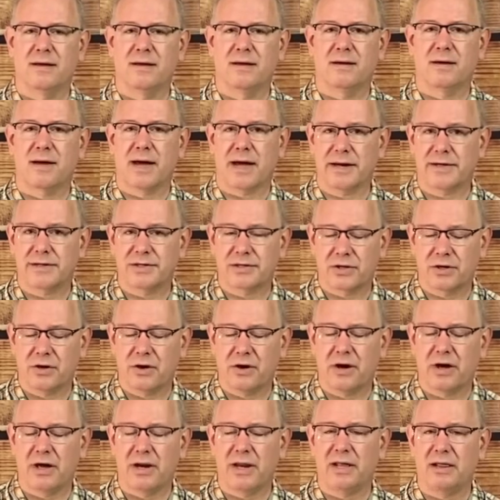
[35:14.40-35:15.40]
God is
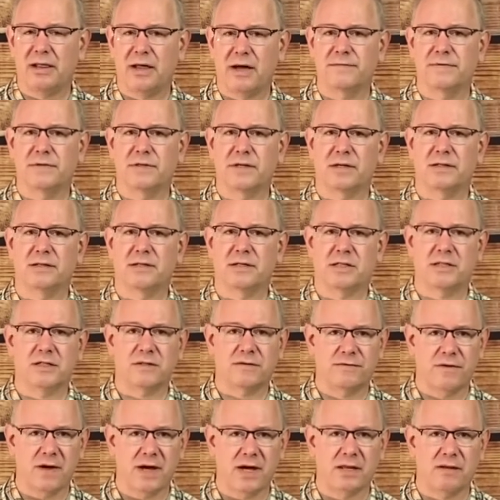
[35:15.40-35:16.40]
good. He loves us. His
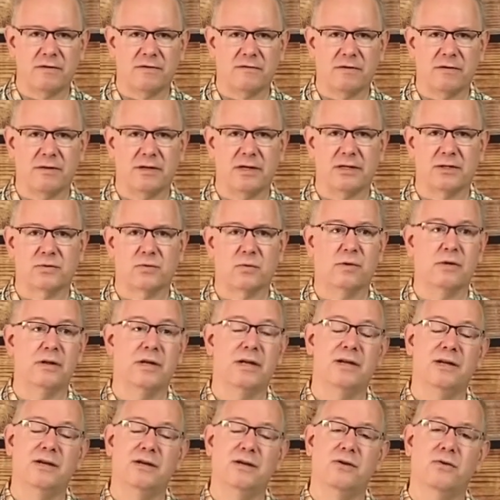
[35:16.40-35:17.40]
faithfulness will
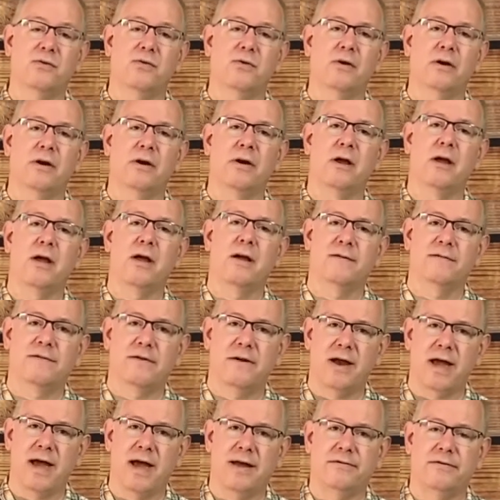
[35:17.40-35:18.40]
endure
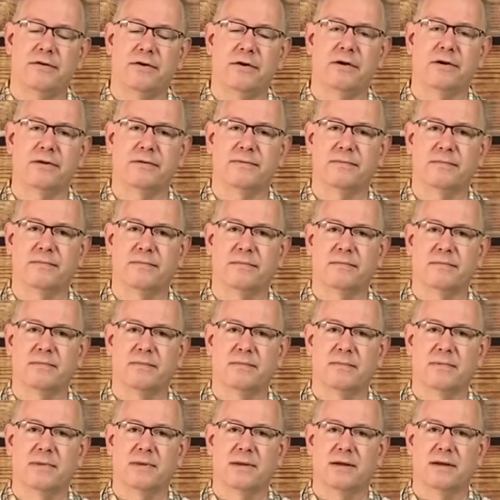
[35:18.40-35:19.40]
forever.
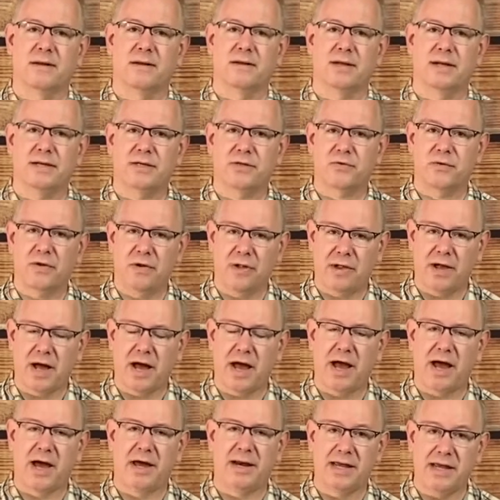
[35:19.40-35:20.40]
Let's
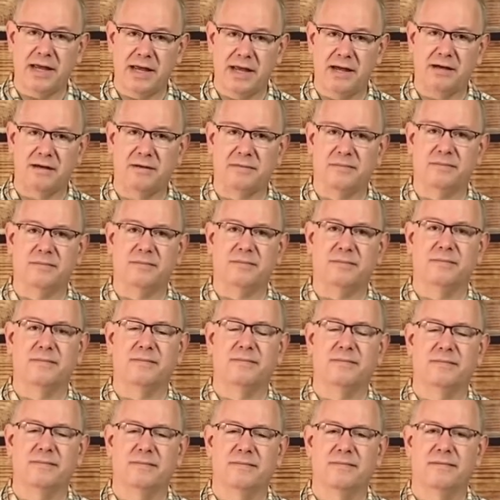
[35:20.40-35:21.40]
rely on him.
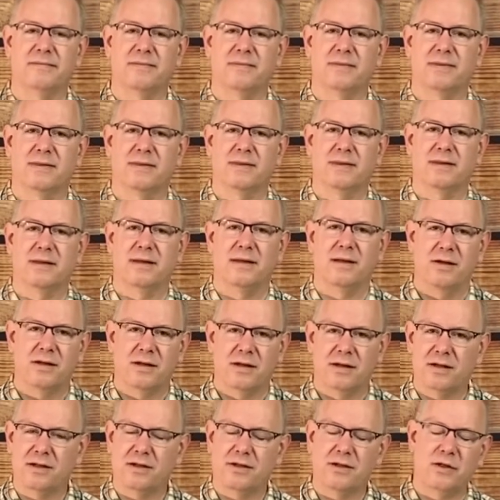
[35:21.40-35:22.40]

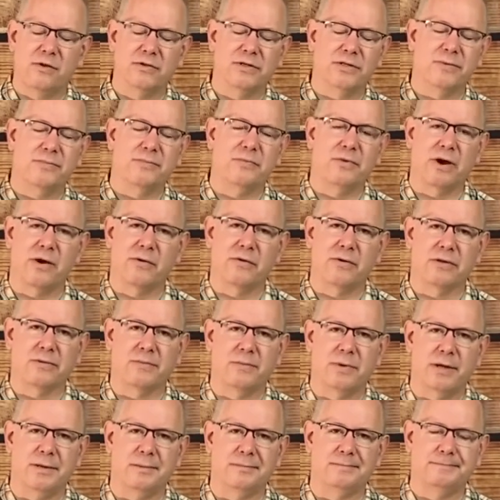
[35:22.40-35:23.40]
Close and pray with me.